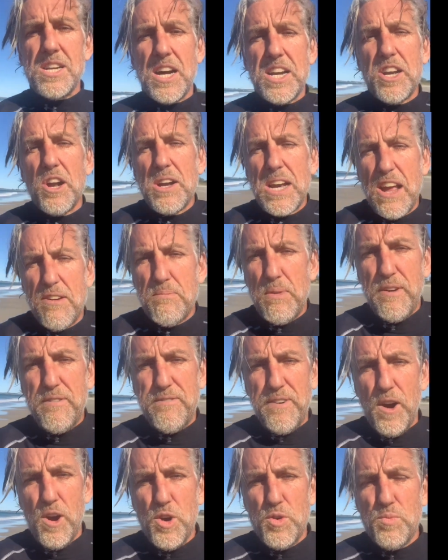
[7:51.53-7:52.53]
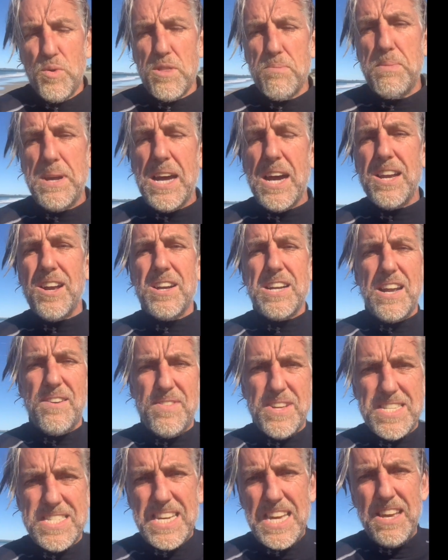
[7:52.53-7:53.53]
I don't have my phone with me, I don't have the
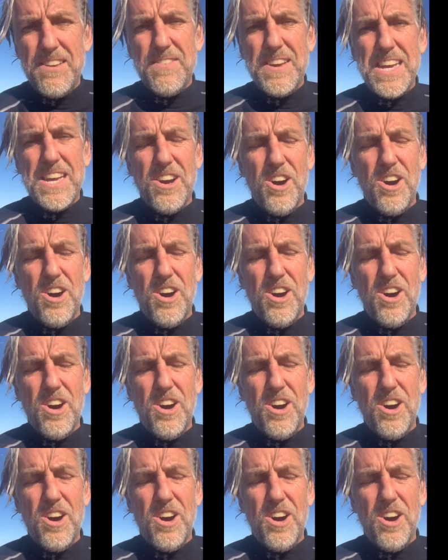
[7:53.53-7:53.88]
TV